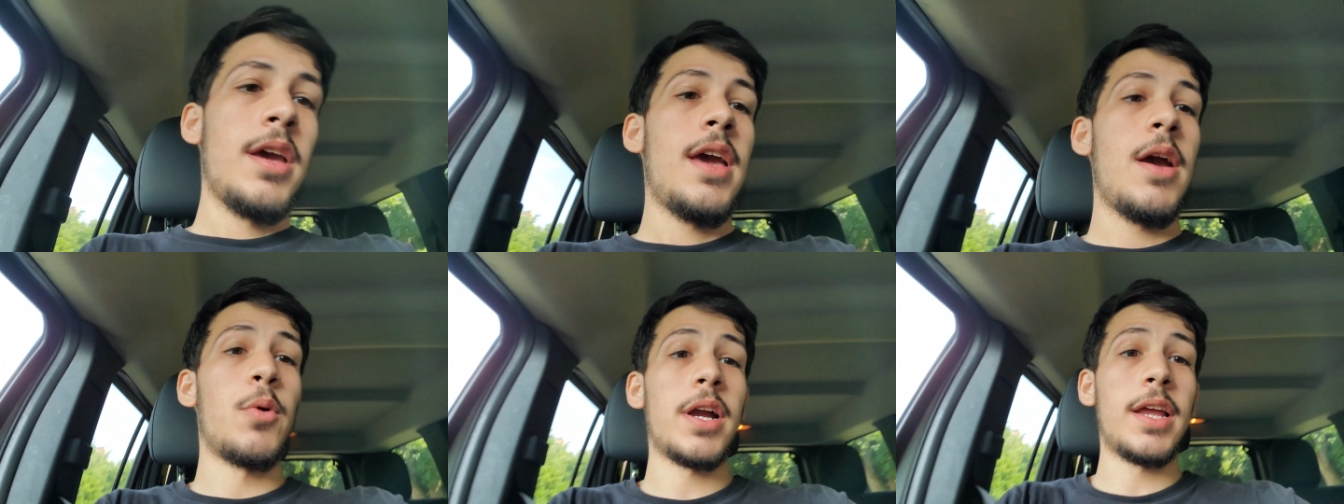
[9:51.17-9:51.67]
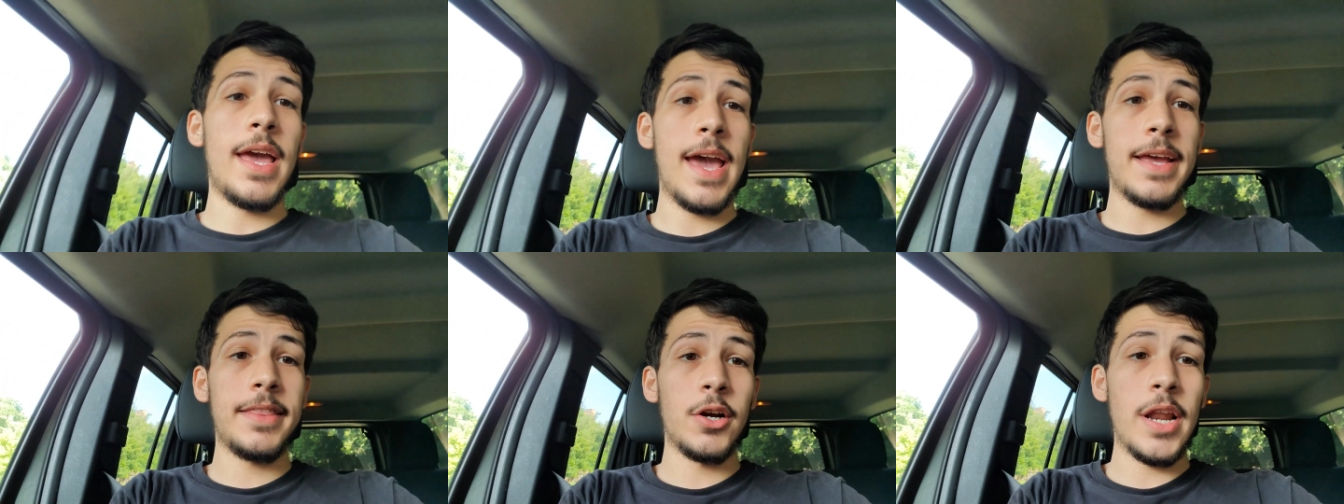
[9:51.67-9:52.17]
And we're gonna
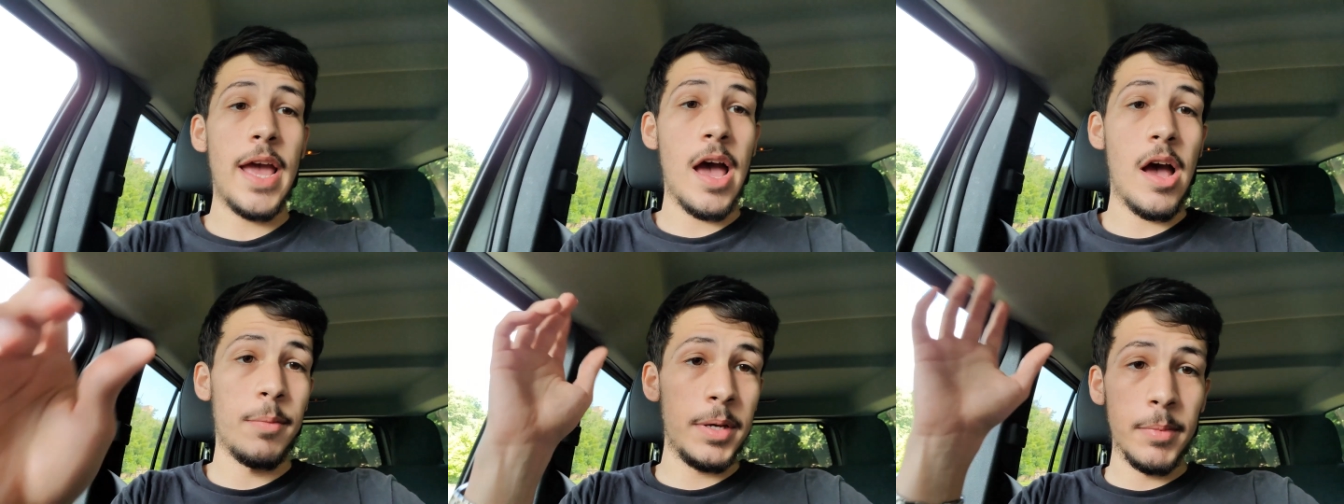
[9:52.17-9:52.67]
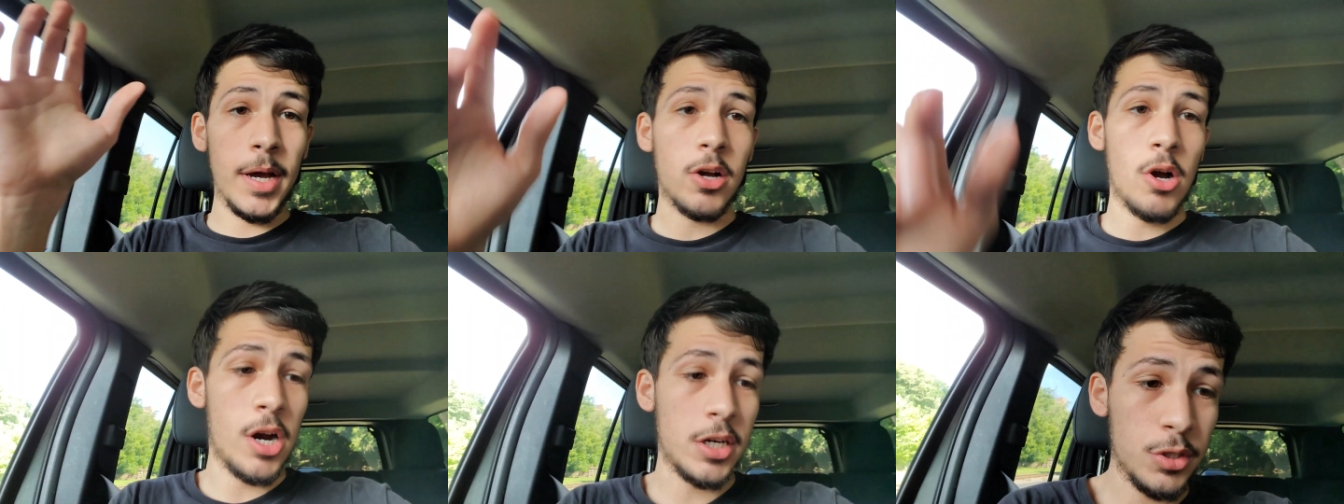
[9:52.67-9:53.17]
head there now. I'm in my
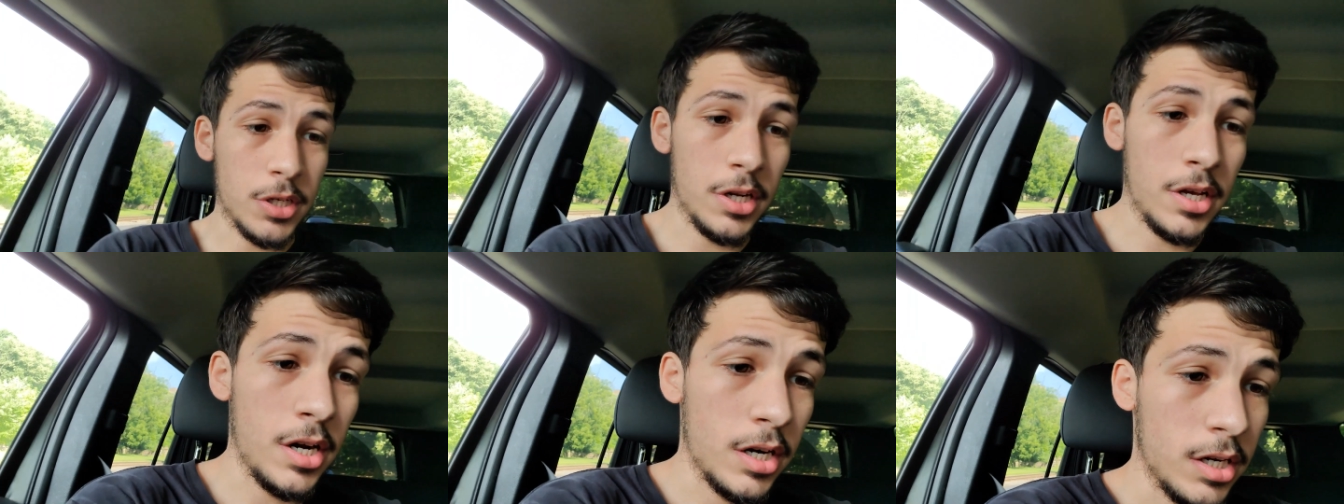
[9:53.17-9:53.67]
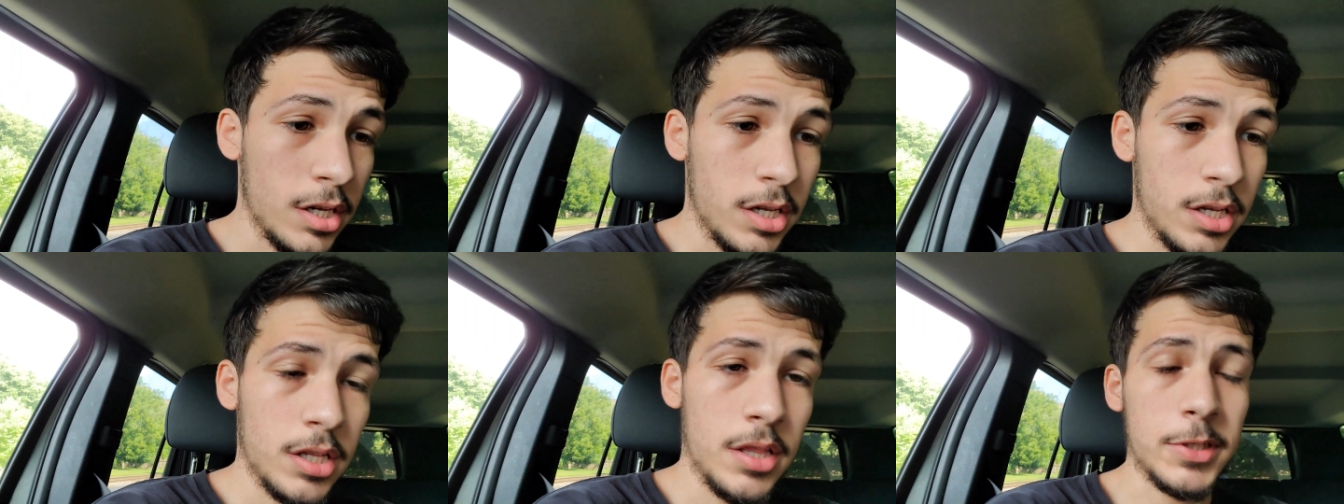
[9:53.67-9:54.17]
car, as you can hear.
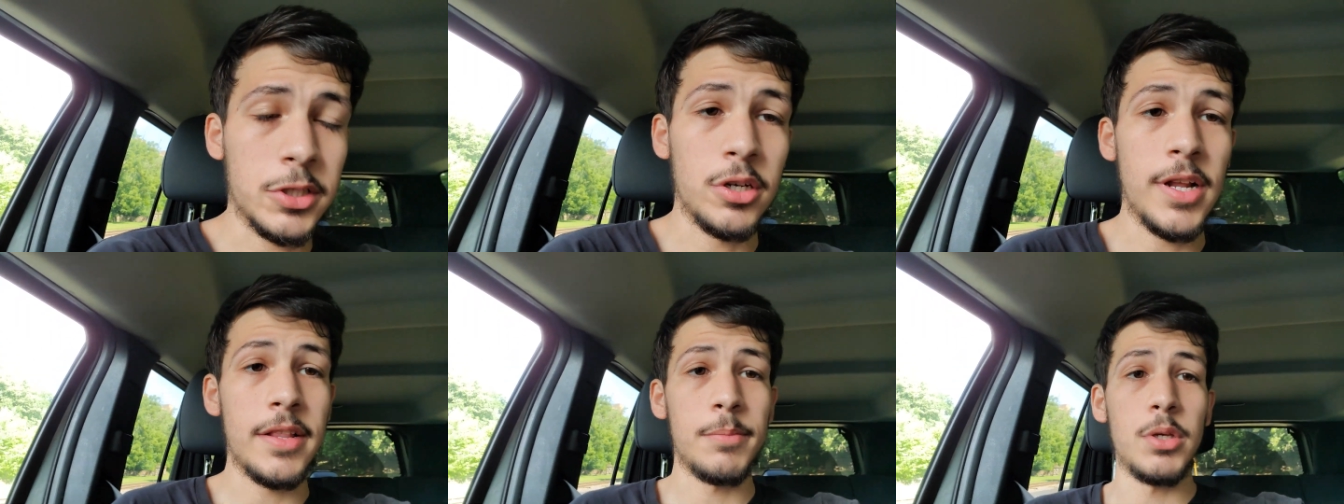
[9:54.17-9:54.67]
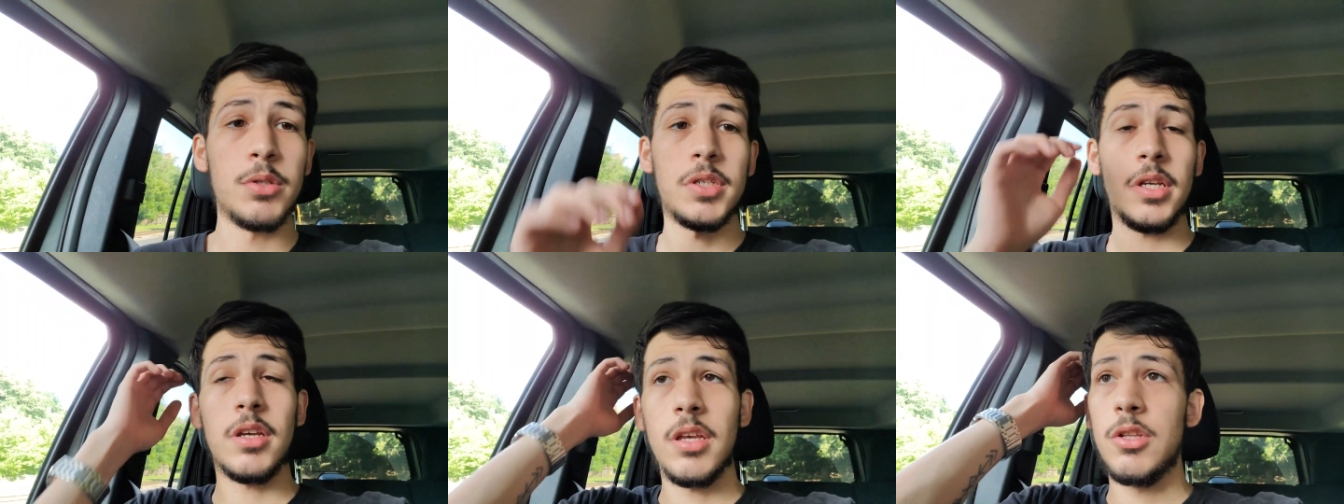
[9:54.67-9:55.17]
Let me turn down the
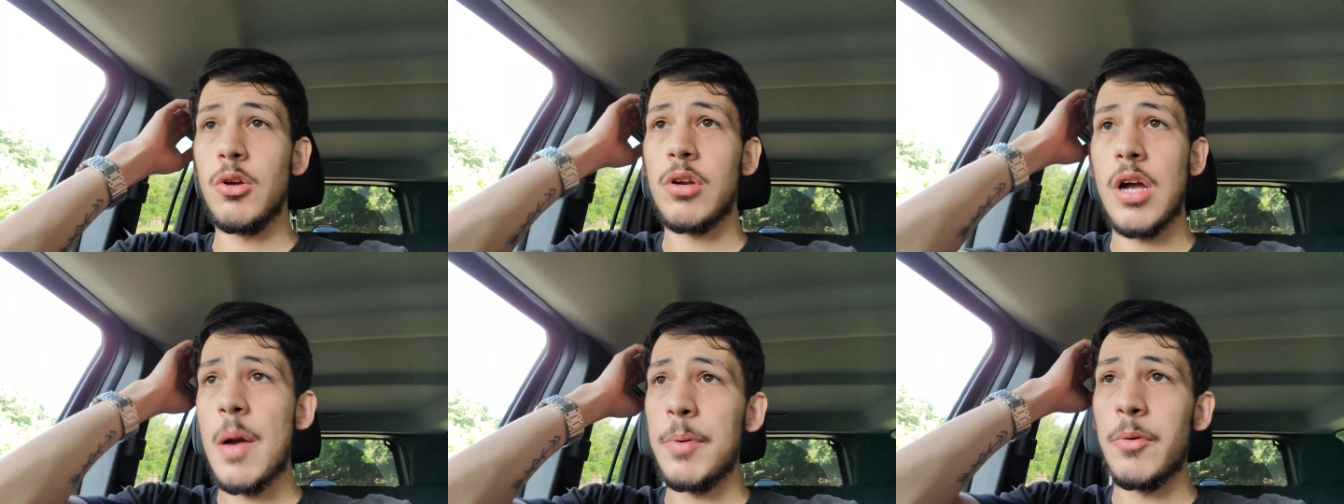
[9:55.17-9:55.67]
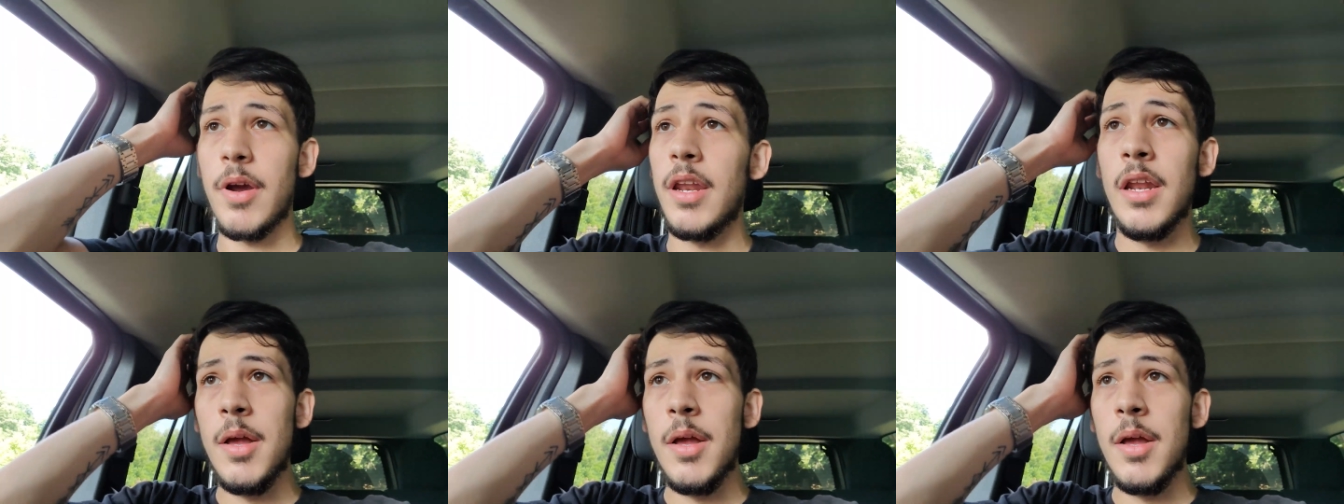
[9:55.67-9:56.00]
music. No copyright.